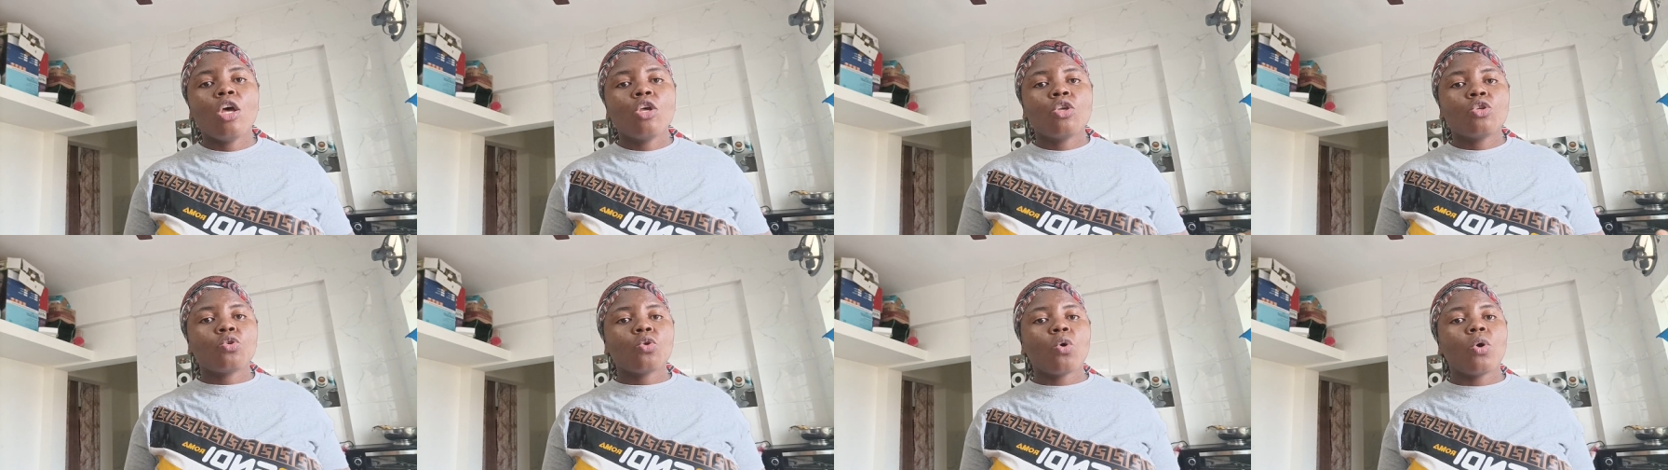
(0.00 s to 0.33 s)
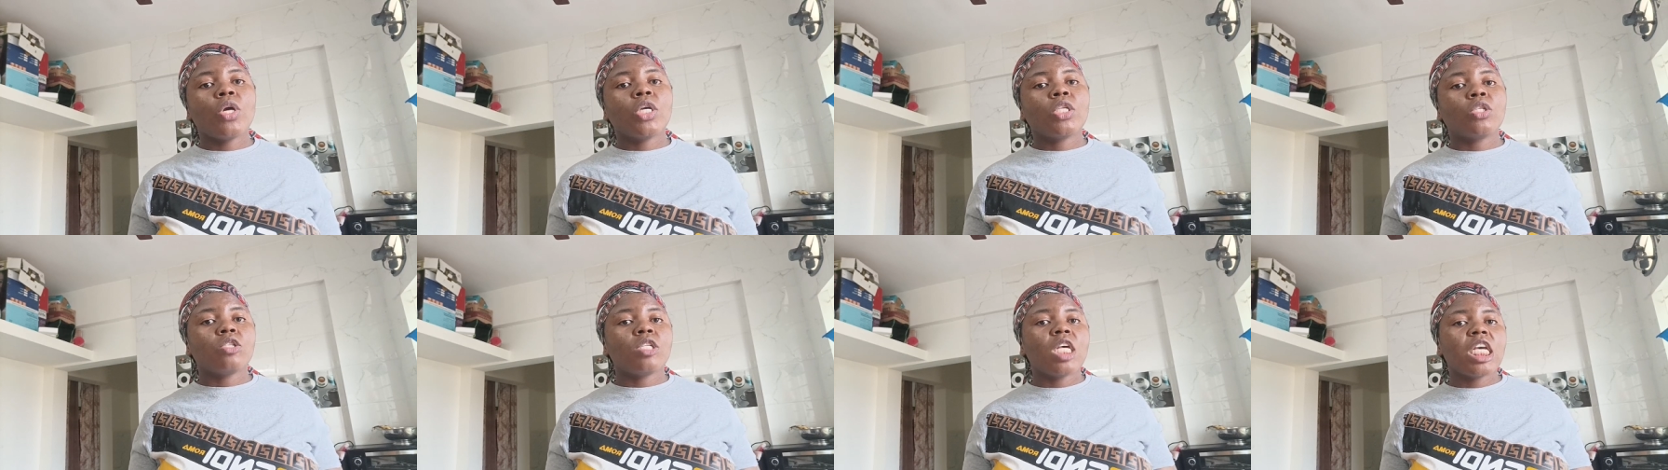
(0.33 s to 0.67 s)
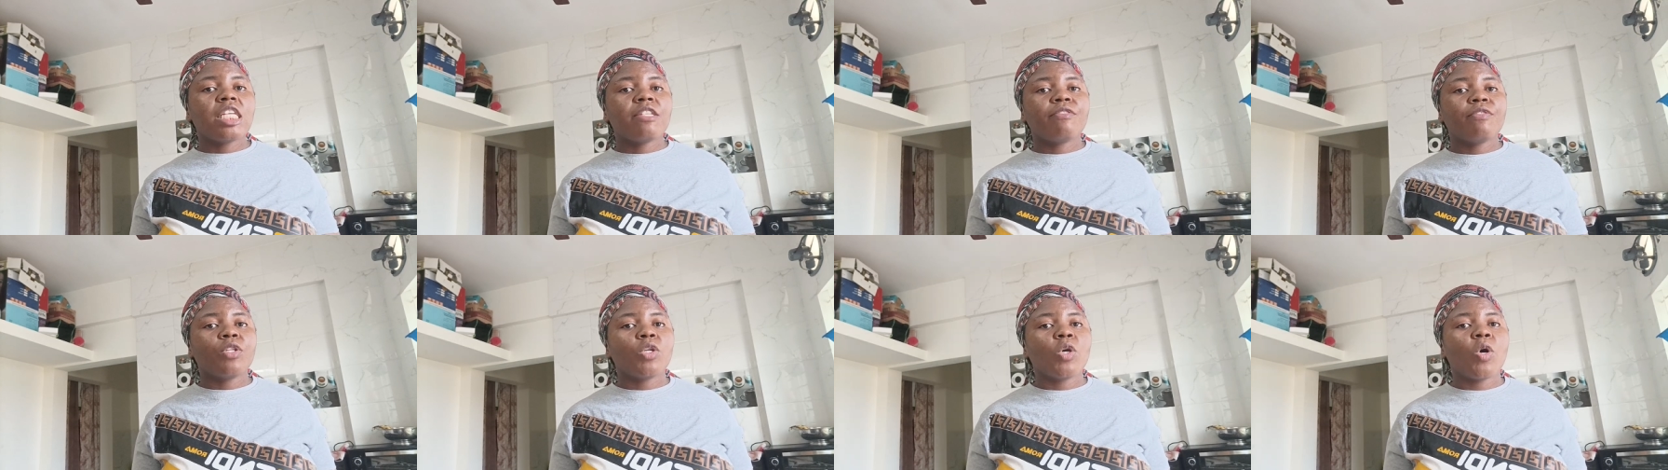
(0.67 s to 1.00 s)
so in
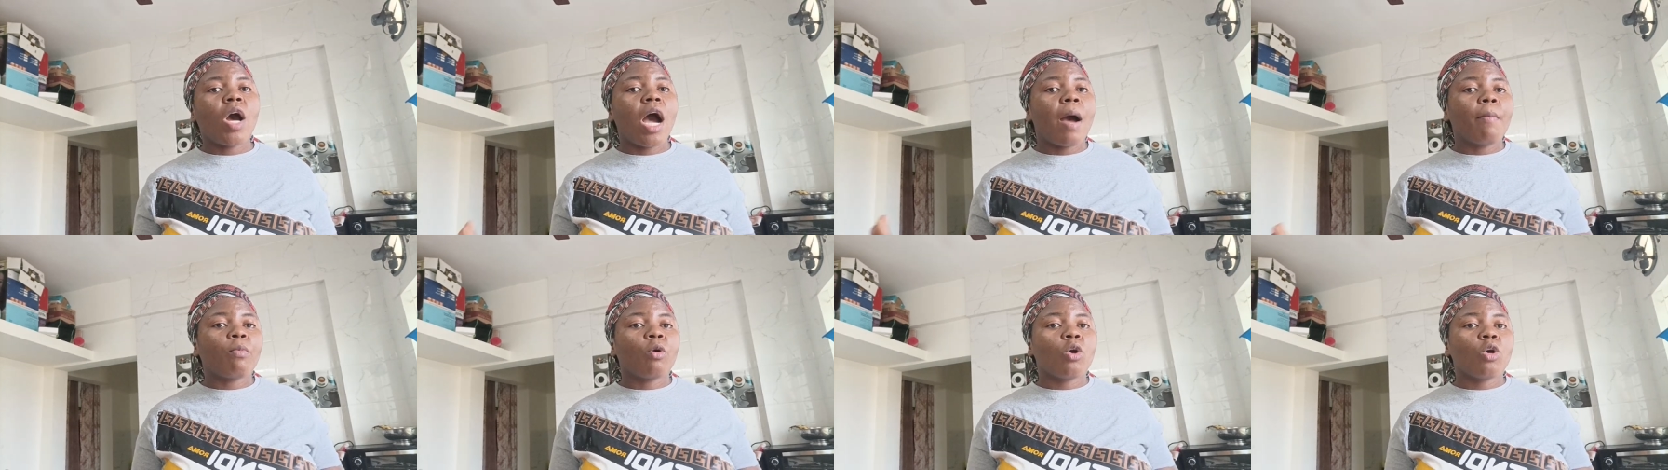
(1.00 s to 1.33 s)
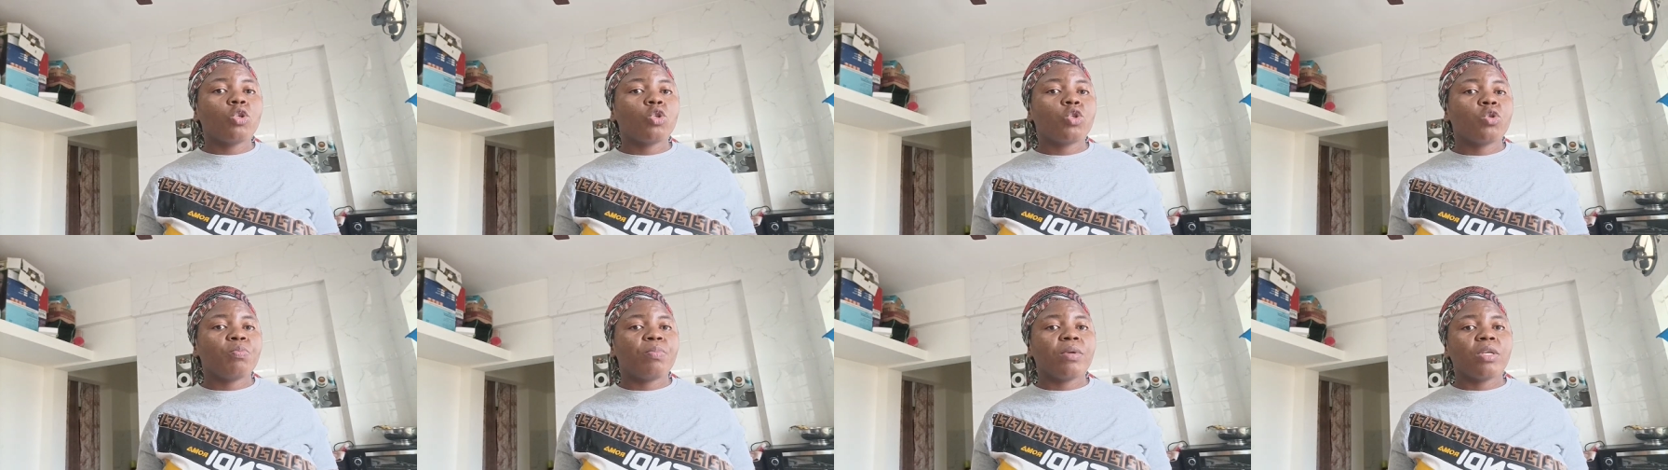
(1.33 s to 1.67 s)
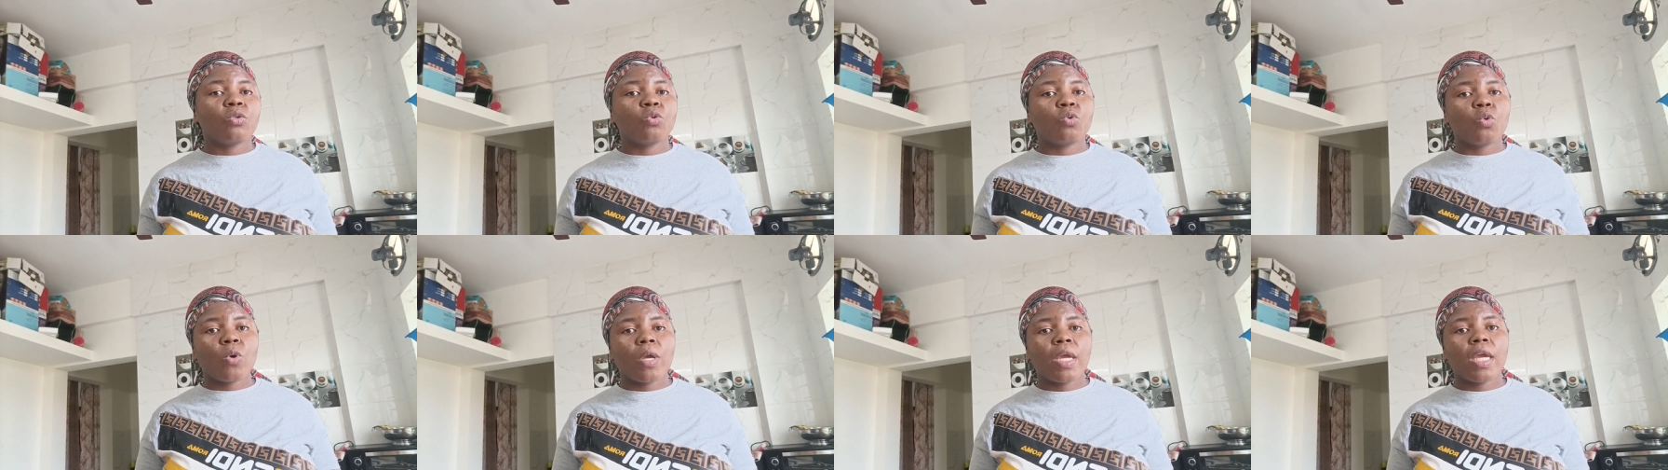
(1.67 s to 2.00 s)
today's video i'm going to
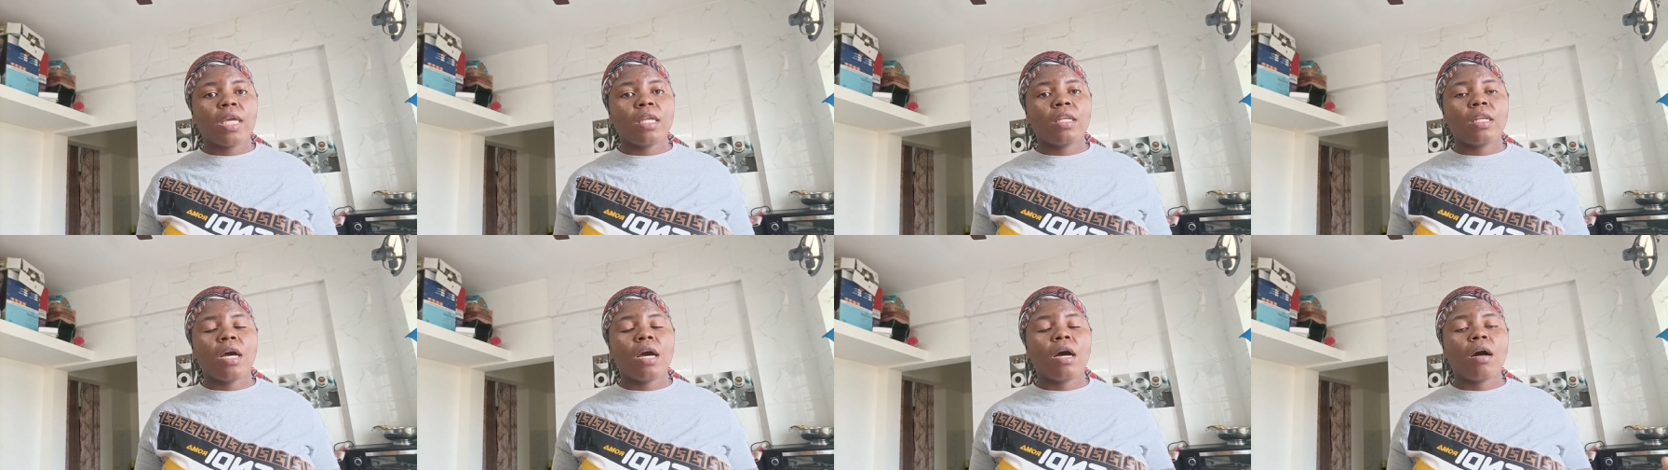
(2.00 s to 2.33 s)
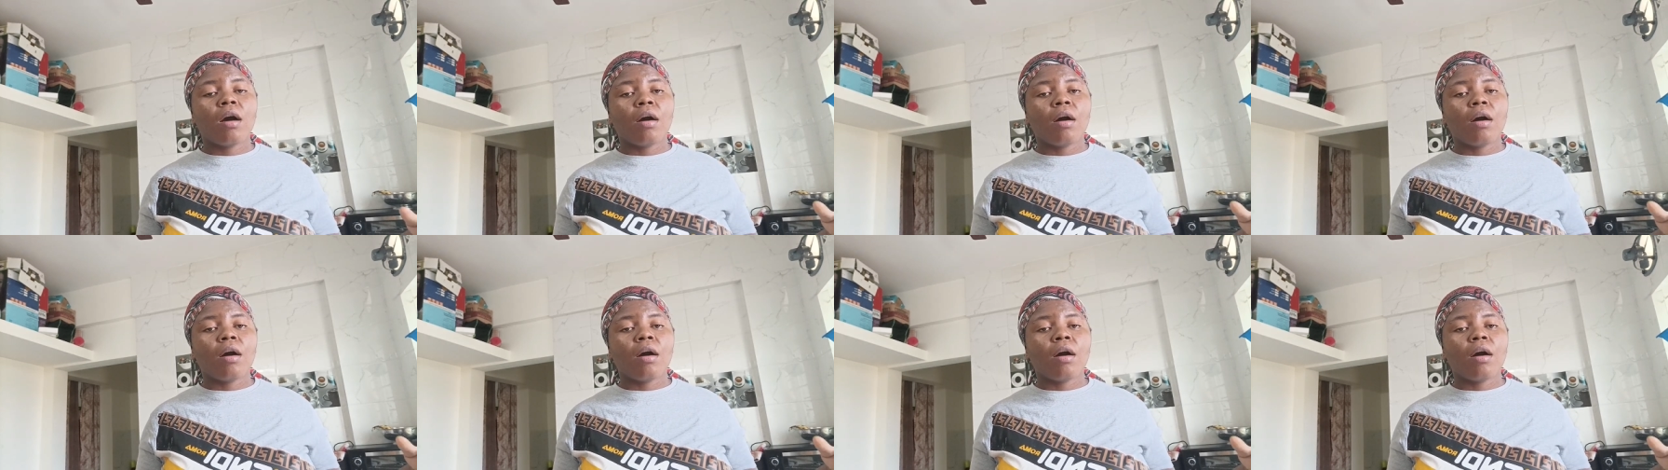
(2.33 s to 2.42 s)
be doing